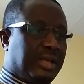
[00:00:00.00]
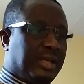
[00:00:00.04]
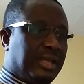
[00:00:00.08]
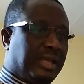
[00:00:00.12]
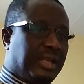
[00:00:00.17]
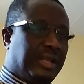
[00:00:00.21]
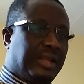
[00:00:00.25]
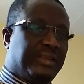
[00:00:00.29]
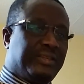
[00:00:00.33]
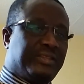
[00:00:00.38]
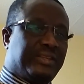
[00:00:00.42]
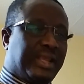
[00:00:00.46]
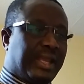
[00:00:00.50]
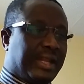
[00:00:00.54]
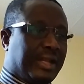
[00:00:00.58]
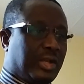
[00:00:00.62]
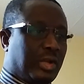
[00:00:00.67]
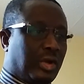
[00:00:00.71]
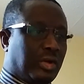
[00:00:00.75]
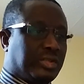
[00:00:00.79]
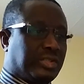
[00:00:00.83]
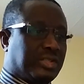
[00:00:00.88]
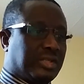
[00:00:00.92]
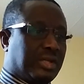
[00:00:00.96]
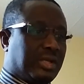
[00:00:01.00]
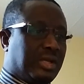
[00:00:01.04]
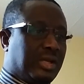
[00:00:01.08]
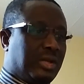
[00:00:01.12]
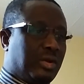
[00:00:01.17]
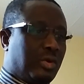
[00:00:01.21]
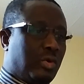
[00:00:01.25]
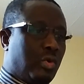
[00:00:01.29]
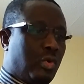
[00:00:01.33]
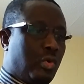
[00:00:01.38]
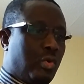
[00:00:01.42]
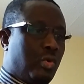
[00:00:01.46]
it is a doctor
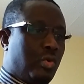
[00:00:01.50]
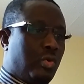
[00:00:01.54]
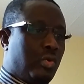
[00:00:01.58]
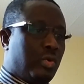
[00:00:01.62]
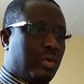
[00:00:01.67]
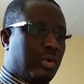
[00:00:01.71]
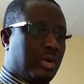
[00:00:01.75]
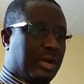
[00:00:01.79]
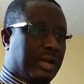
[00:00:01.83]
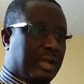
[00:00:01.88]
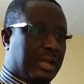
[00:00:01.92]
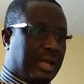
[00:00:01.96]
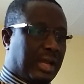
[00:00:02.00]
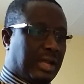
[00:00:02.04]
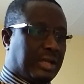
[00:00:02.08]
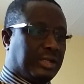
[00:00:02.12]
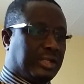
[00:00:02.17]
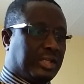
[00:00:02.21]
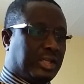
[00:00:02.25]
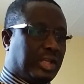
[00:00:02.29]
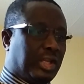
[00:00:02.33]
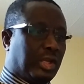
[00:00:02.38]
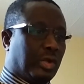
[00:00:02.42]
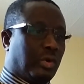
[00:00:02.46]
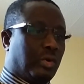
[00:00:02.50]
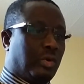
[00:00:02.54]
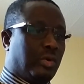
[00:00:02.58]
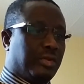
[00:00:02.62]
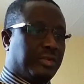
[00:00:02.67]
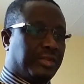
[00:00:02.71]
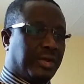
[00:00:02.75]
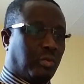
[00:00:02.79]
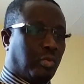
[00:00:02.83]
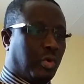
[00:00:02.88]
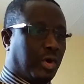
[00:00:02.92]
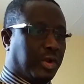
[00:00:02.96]
who can
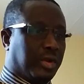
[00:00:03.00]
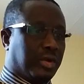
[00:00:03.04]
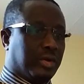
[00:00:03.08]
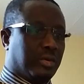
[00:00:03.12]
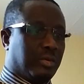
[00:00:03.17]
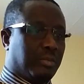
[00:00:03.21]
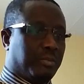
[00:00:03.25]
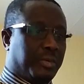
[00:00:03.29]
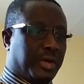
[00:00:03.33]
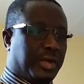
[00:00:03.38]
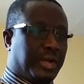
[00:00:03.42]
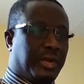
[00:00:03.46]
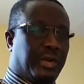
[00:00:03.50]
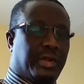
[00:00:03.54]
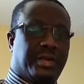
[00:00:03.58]
cure the wound, but